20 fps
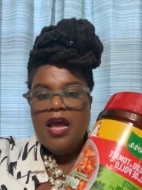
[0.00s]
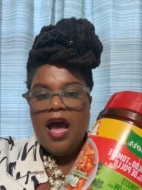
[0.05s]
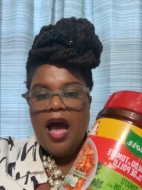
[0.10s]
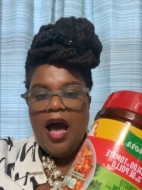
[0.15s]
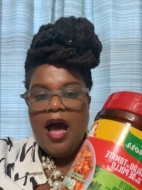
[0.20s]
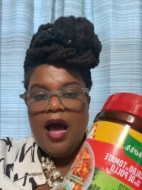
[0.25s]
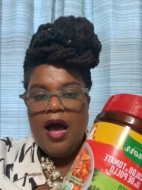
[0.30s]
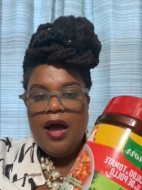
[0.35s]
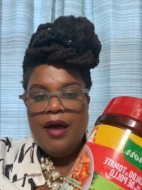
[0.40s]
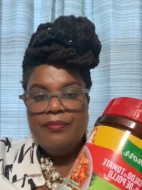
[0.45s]

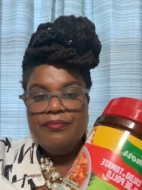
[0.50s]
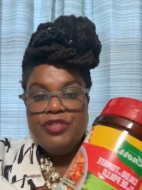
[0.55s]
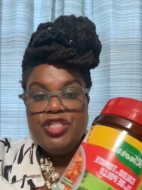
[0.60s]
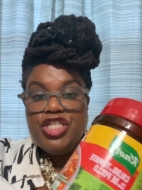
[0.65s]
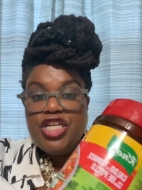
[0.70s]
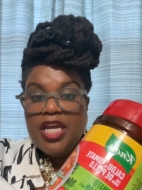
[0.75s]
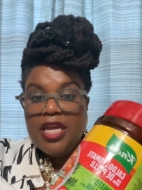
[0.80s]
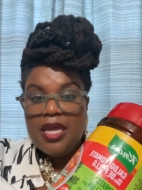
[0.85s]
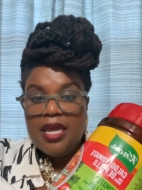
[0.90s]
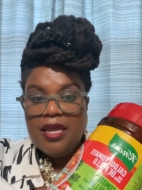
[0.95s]
um,
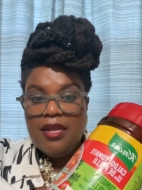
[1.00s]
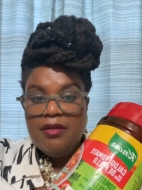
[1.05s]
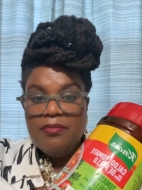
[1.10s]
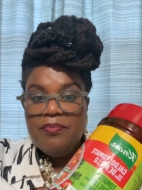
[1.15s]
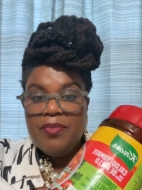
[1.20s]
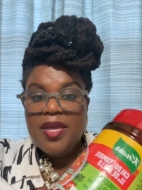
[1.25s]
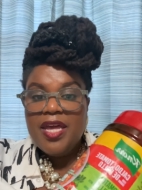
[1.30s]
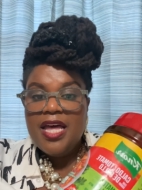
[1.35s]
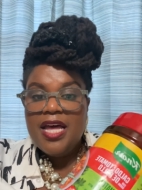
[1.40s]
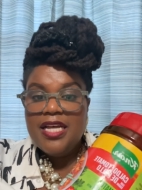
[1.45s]
chicken
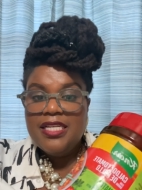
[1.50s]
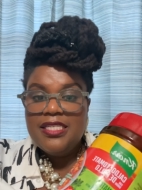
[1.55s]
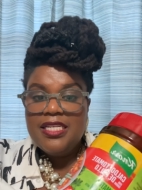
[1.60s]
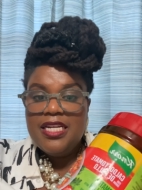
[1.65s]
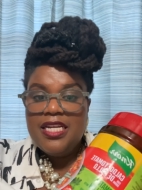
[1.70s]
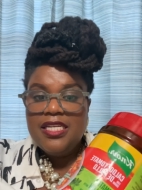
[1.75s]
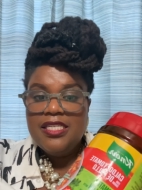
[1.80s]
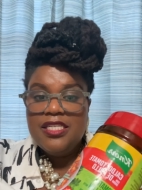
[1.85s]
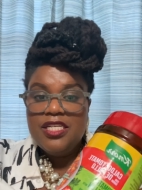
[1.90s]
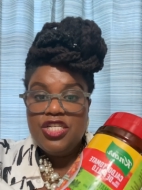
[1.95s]
because it
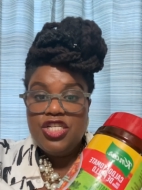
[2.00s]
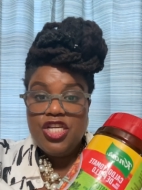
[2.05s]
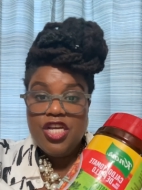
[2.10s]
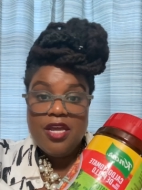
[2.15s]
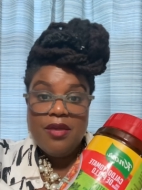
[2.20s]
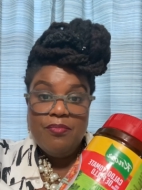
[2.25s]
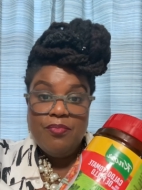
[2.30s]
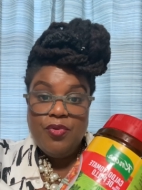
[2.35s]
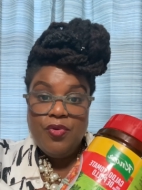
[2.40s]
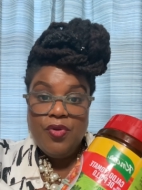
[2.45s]
is a
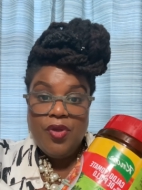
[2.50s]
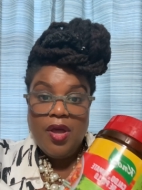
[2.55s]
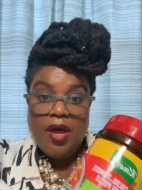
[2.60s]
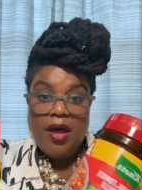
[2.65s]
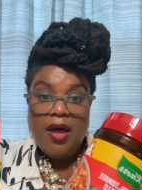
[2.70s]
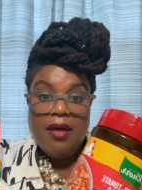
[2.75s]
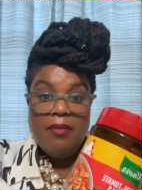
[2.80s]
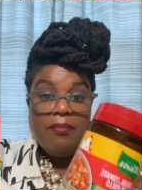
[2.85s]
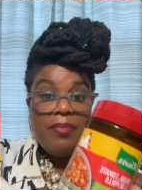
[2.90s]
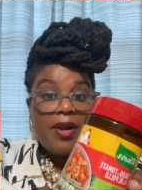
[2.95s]
chicken
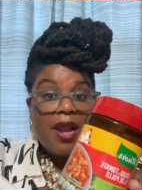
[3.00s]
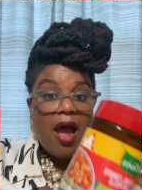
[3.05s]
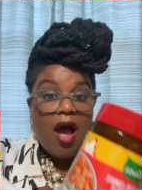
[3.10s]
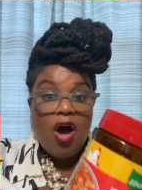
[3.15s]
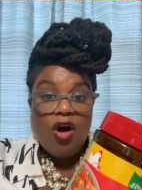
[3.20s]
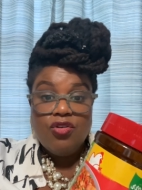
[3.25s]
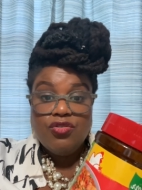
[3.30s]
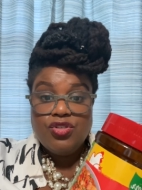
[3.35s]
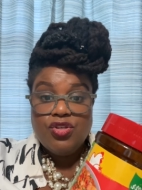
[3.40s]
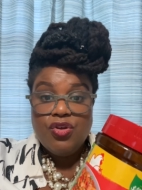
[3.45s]
bouillon, but I
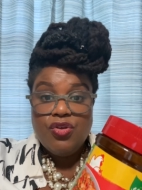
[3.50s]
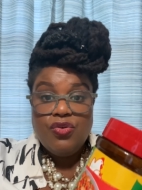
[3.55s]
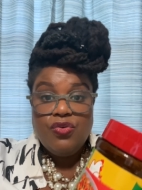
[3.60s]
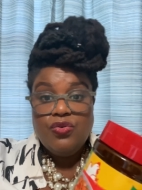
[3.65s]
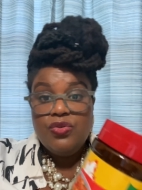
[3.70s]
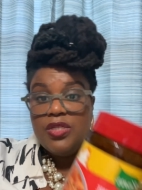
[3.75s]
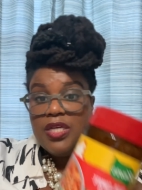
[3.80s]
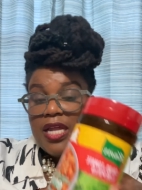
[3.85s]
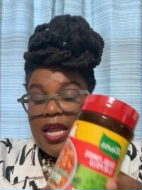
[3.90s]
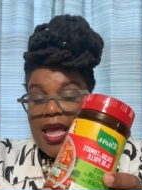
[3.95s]
also
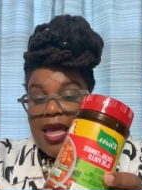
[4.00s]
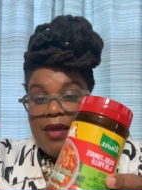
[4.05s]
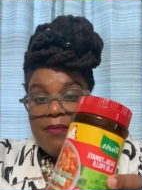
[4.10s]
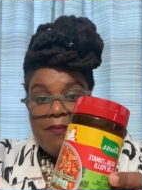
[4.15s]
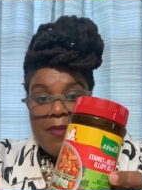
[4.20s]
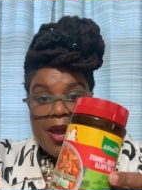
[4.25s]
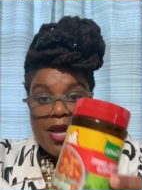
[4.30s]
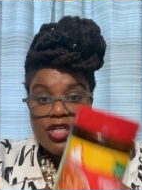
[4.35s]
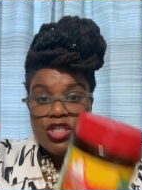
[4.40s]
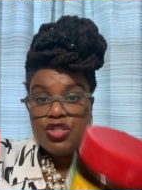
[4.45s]
use it in
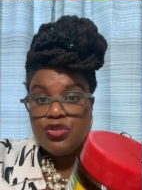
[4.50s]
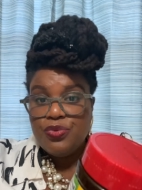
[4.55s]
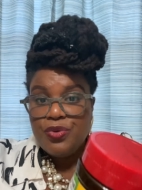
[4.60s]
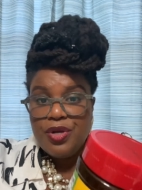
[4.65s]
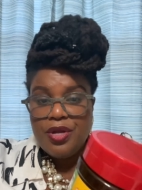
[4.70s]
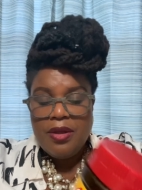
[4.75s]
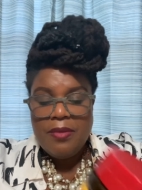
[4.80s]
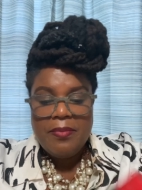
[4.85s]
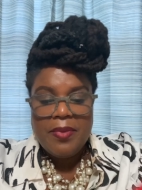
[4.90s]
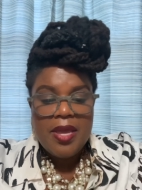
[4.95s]
my
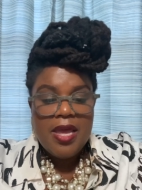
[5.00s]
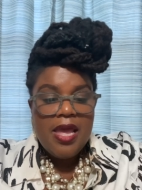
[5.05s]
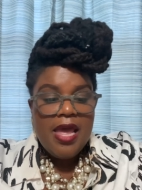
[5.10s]
shrimp